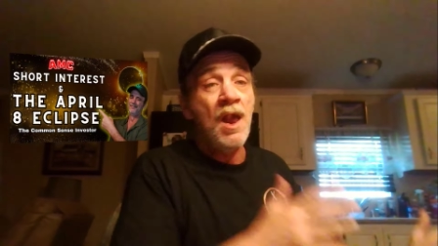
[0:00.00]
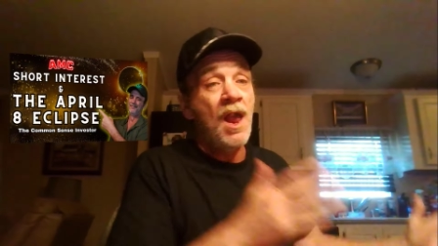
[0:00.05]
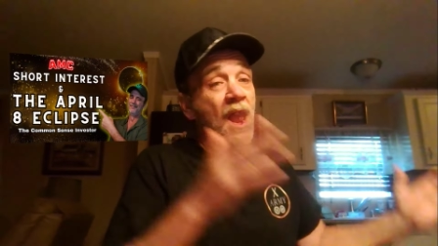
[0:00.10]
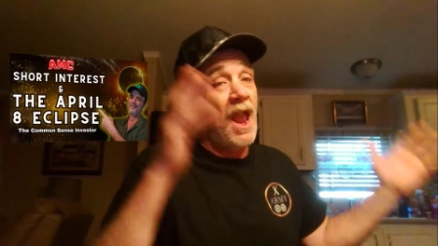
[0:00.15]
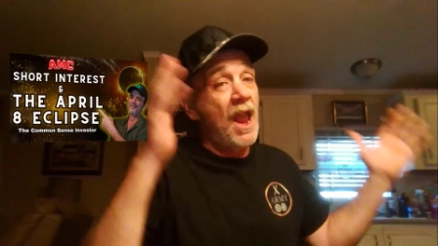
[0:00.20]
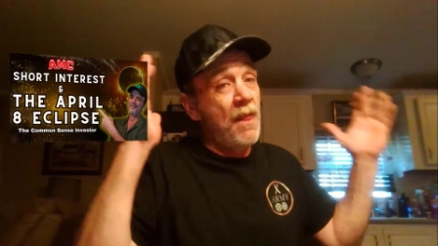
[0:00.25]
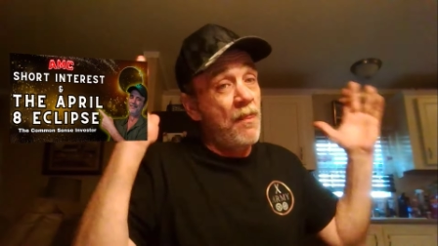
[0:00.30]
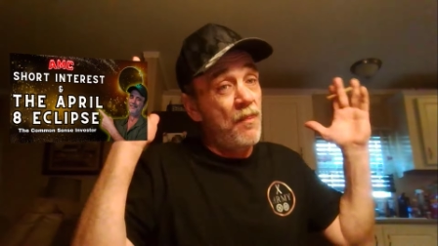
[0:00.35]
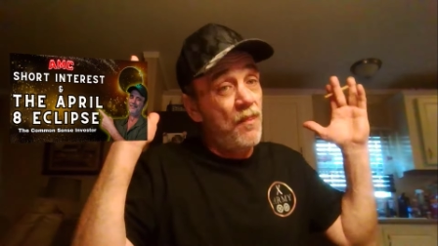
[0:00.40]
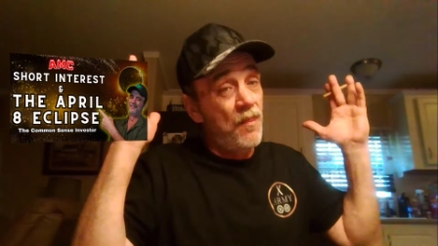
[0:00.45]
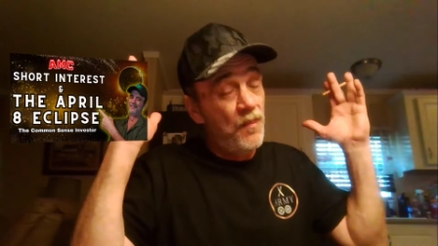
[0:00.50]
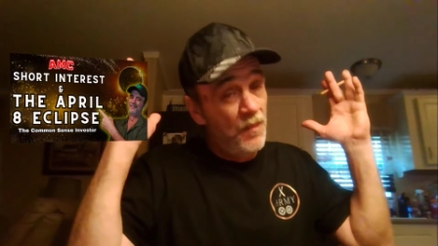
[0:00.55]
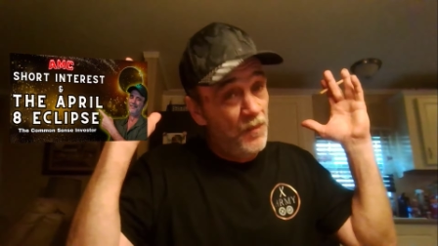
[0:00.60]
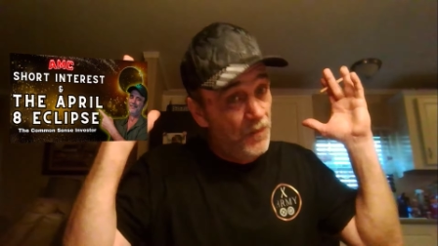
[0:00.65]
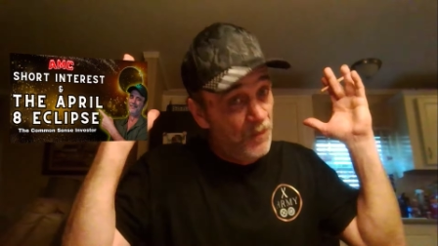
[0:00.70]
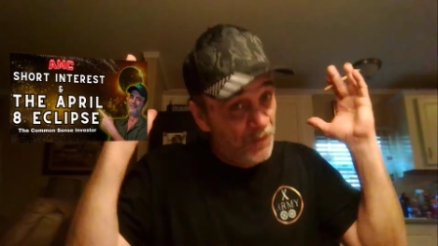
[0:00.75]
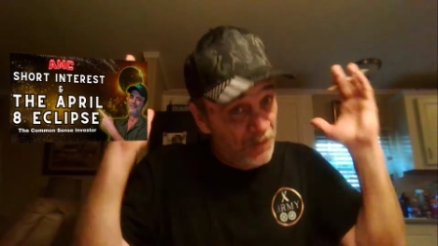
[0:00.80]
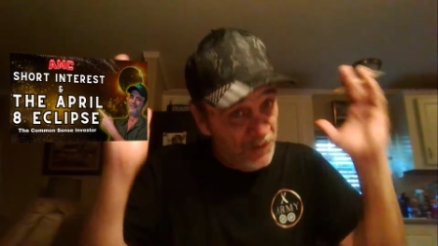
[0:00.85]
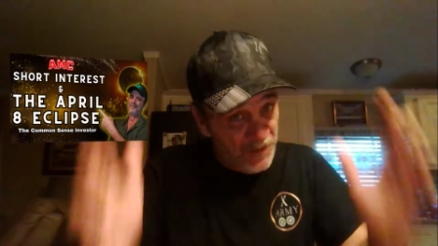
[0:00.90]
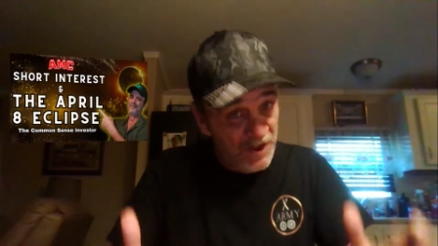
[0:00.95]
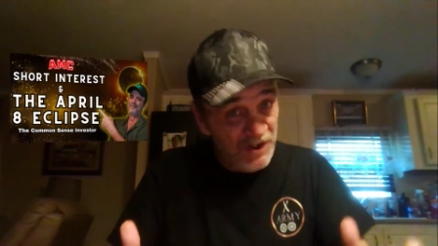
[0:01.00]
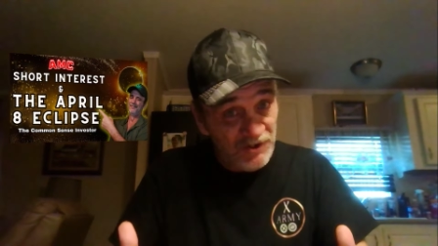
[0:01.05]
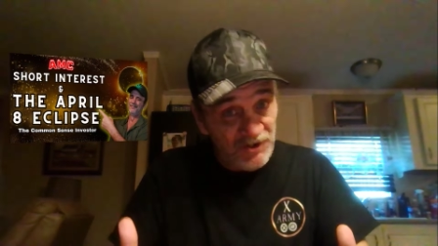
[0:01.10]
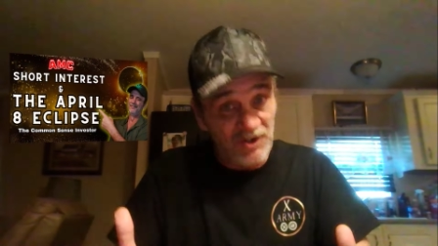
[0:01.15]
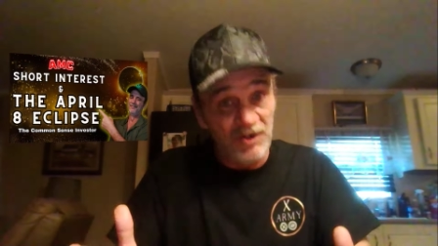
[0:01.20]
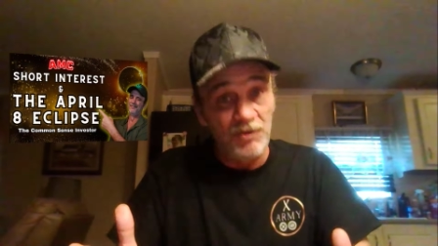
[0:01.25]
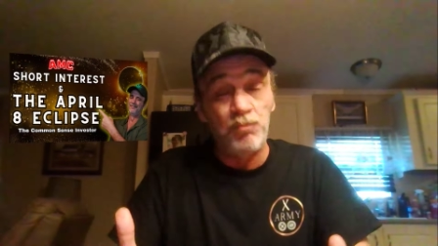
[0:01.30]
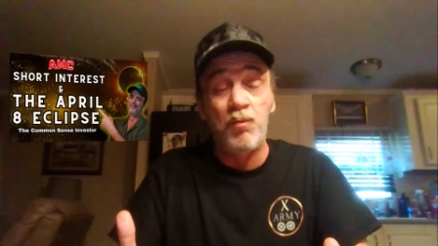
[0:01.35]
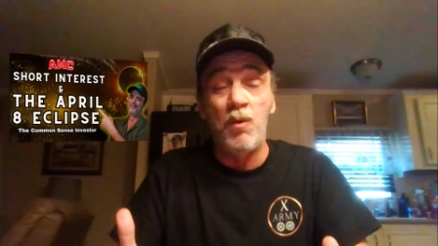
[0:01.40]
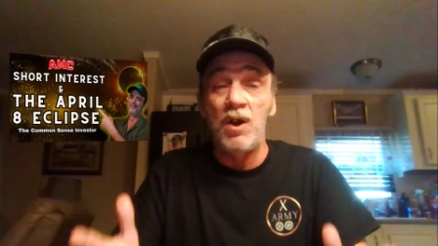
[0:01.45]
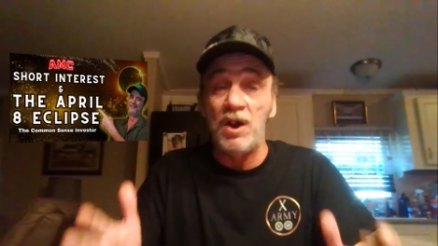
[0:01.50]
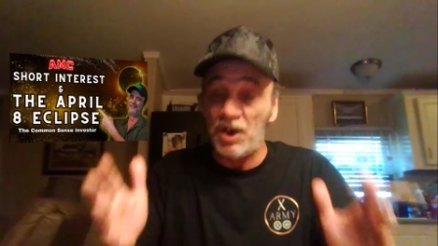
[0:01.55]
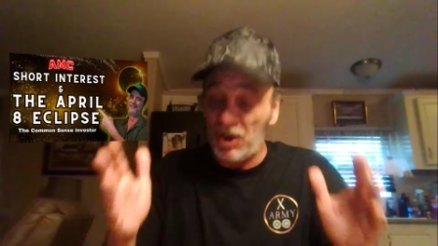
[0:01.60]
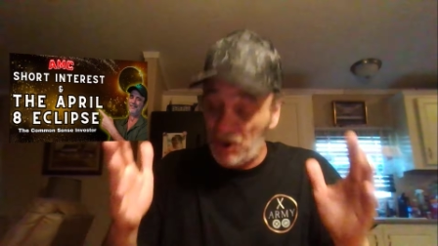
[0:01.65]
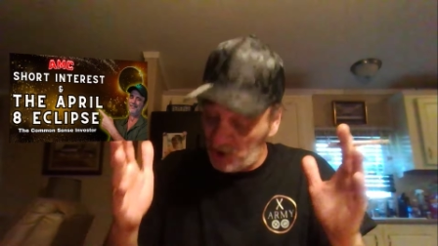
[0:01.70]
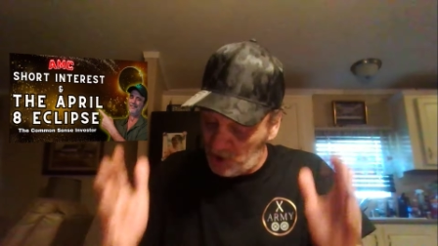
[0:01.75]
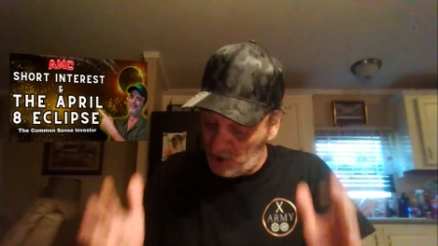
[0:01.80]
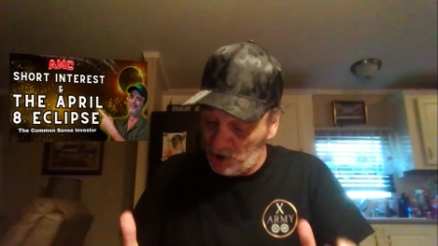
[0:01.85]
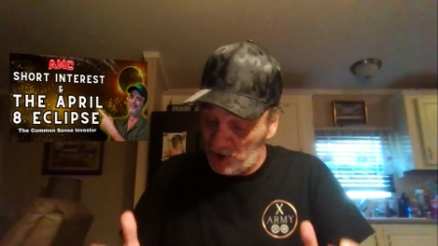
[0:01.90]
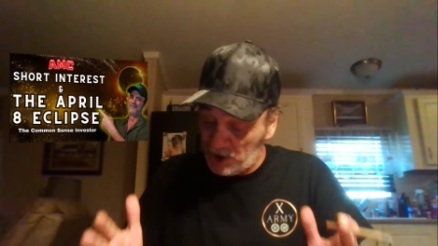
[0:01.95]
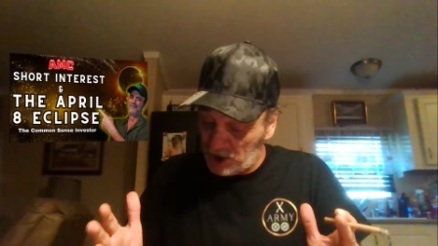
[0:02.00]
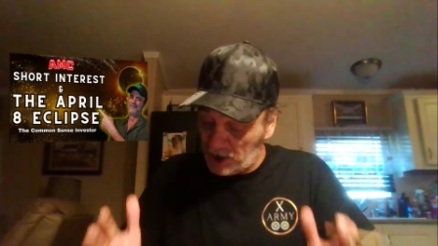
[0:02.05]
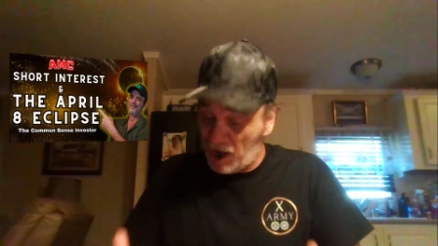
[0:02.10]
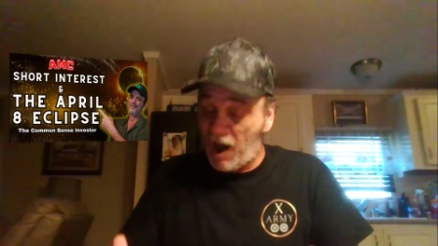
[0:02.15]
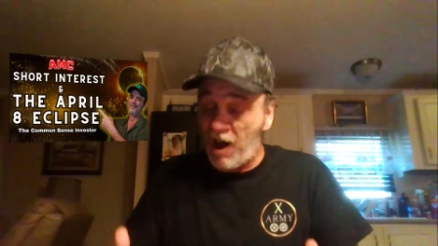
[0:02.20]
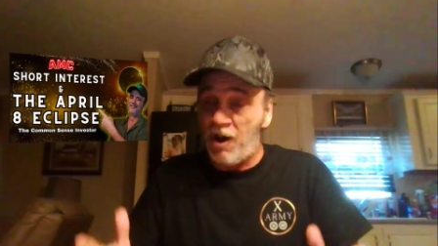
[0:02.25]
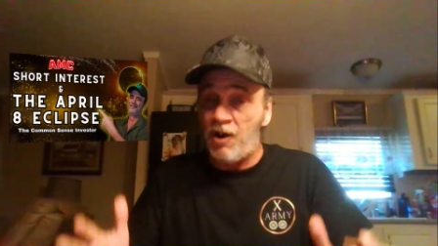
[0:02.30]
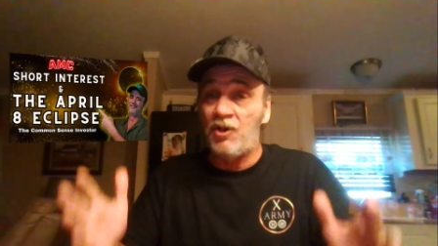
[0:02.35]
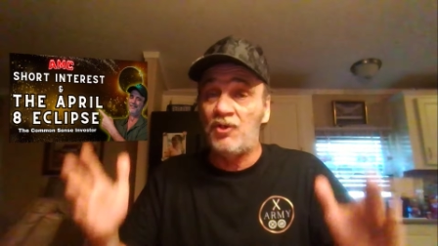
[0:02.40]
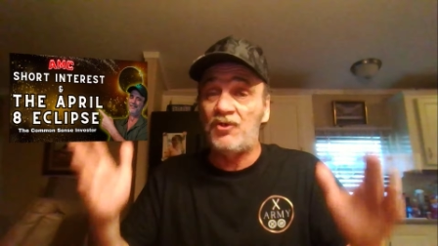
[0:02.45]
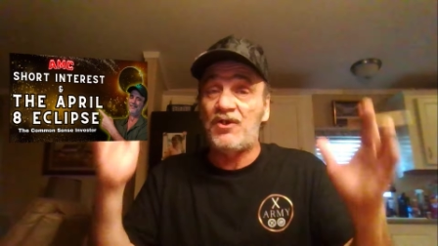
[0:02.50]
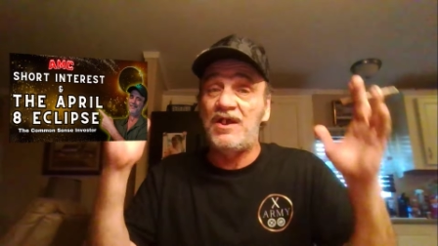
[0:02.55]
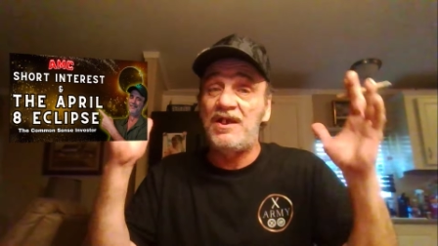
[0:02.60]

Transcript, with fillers: And this is what could cause